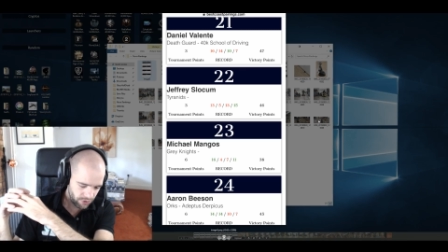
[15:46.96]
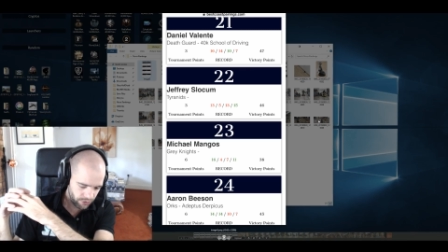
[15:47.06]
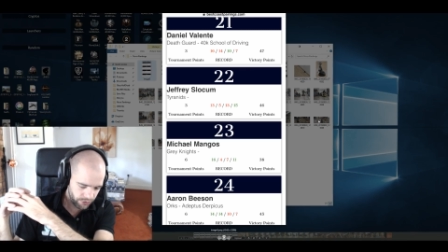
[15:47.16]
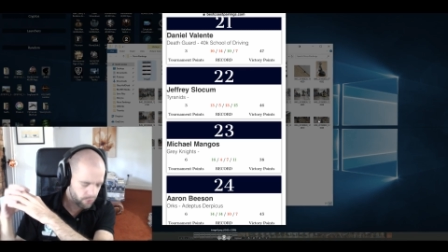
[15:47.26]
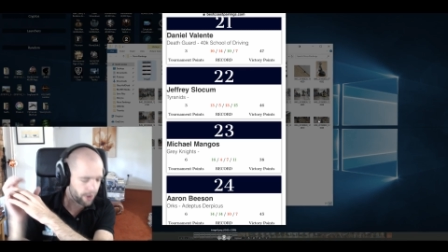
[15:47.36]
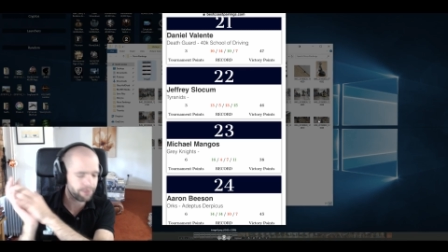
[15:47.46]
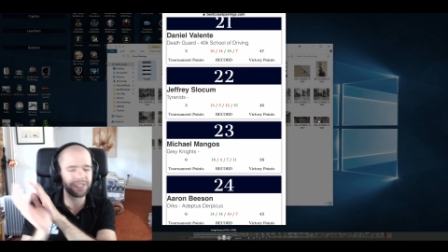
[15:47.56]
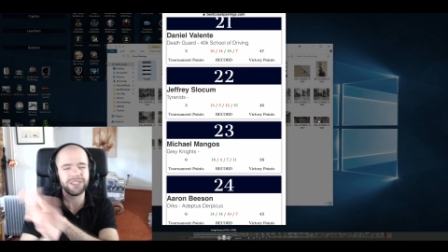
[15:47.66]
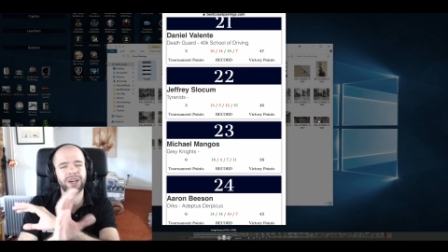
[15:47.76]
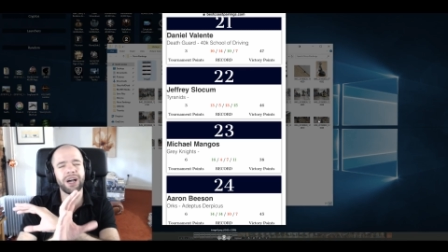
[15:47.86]
you have the
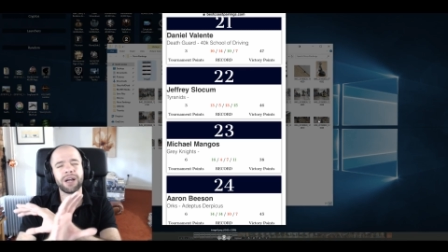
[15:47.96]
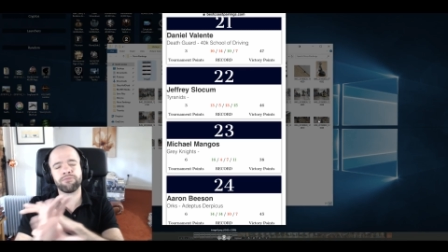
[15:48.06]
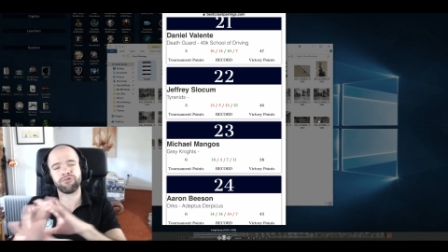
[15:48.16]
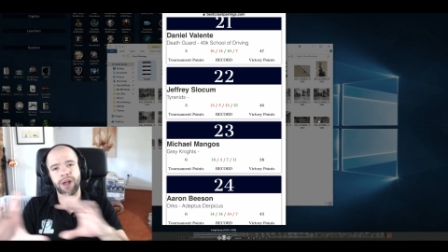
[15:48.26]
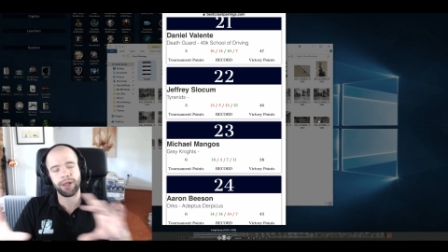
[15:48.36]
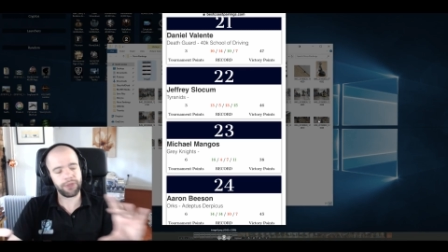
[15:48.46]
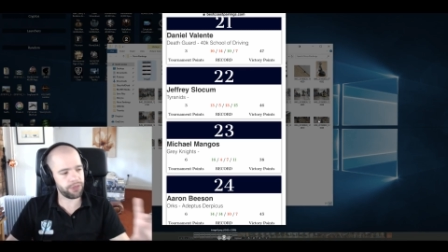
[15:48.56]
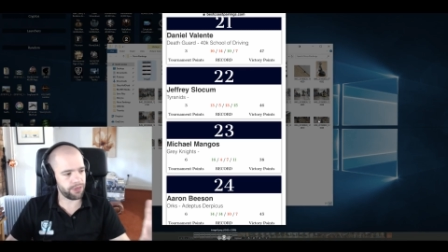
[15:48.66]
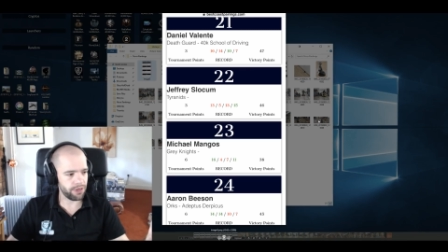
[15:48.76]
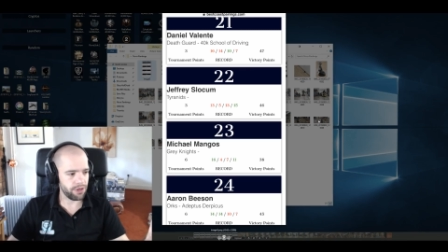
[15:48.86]
entire
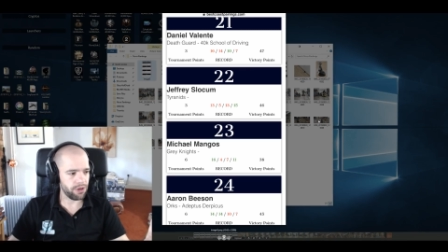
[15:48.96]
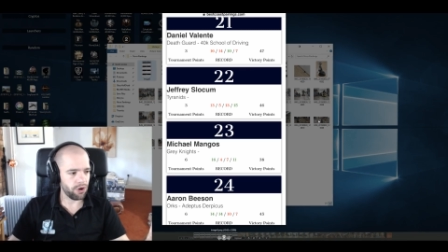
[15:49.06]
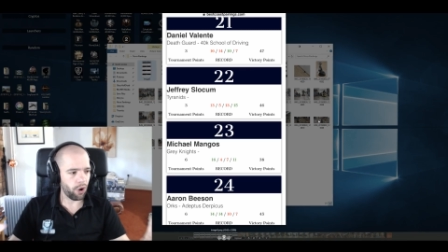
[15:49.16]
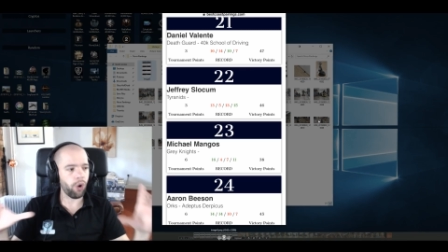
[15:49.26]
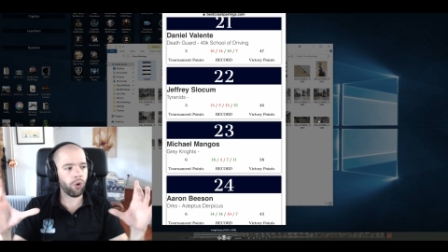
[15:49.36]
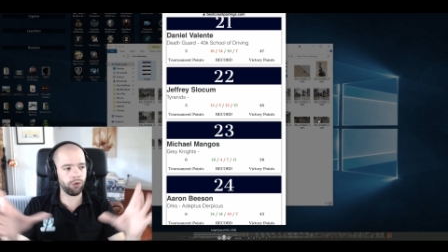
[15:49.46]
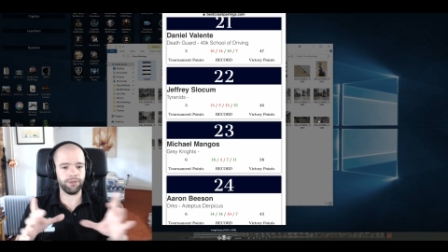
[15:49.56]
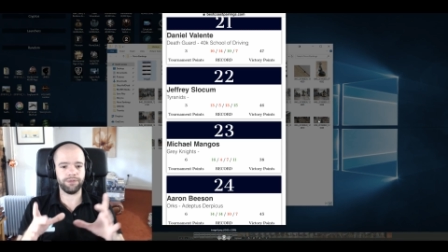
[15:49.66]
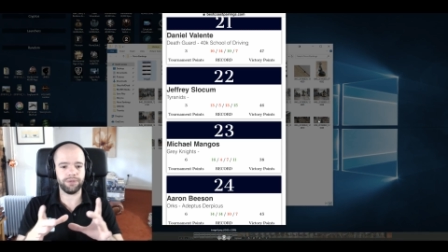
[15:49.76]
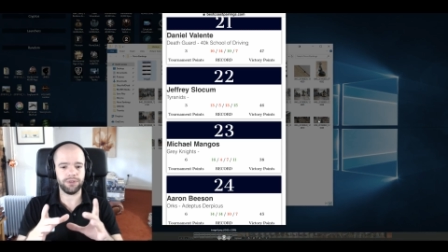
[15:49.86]
breadth
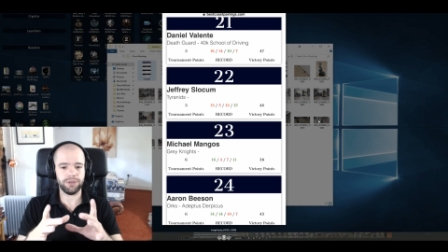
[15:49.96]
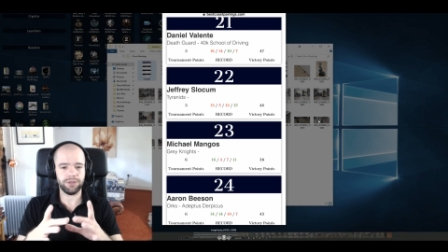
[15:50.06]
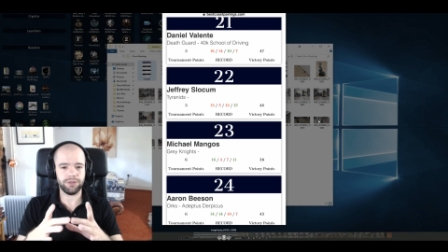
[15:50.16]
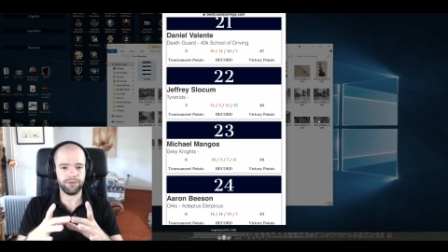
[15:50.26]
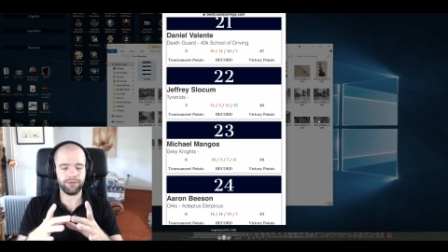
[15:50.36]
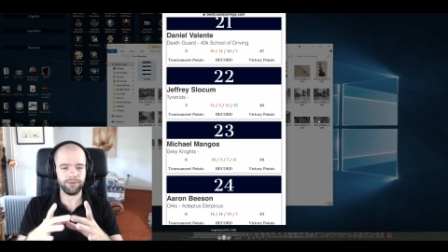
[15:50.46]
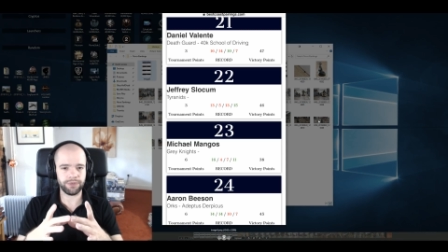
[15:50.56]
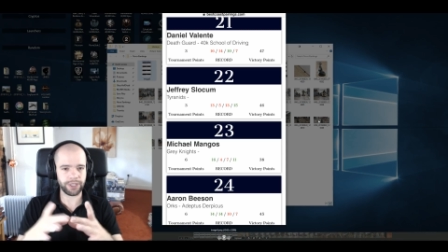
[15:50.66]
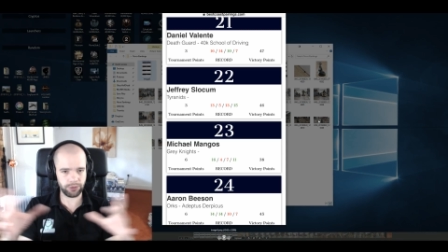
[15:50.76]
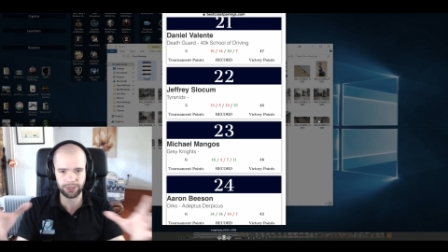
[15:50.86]
of
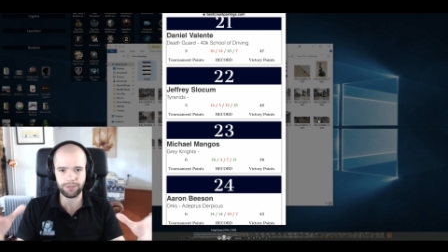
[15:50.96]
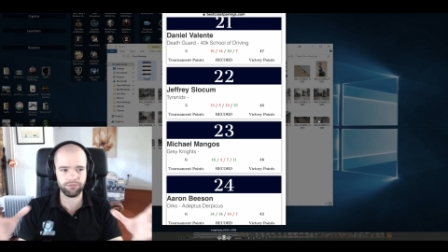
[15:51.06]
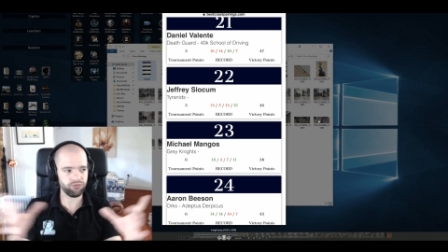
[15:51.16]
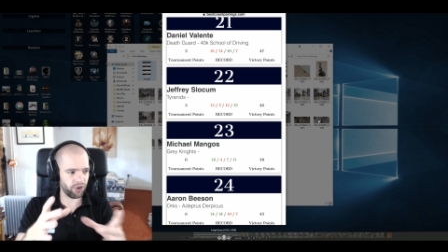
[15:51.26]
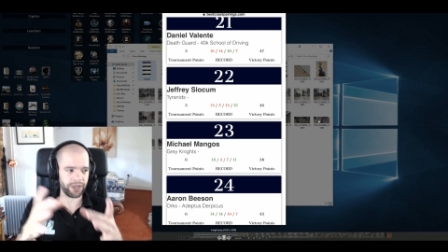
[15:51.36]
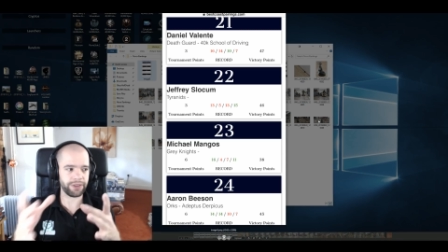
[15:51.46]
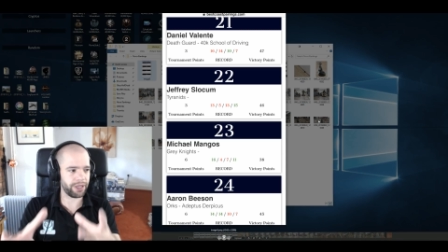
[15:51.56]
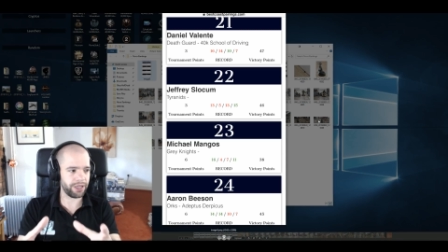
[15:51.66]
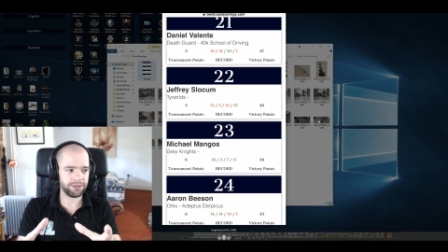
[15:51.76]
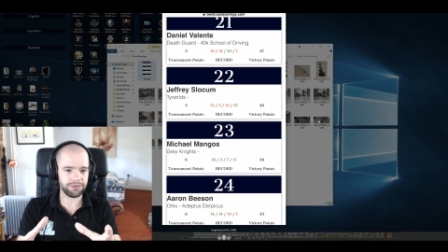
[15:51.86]
kill team right there.